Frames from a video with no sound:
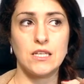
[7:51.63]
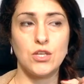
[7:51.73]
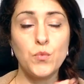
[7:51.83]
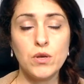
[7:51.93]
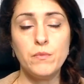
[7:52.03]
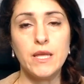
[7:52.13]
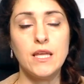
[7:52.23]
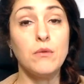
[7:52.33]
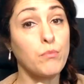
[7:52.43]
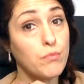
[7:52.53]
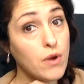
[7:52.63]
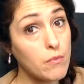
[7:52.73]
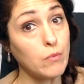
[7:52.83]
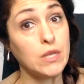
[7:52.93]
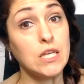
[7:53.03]
you will be
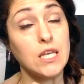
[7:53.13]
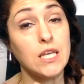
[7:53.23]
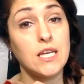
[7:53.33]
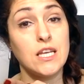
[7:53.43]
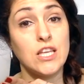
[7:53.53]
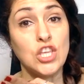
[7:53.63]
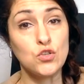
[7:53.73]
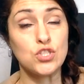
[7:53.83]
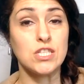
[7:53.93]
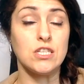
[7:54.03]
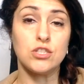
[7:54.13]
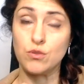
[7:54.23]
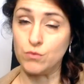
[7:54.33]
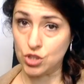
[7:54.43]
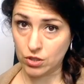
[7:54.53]
probably using
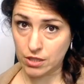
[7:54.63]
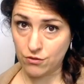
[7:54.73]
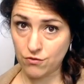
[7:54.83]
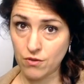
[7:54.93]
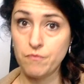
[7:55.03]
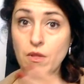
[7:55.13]
subjunctive.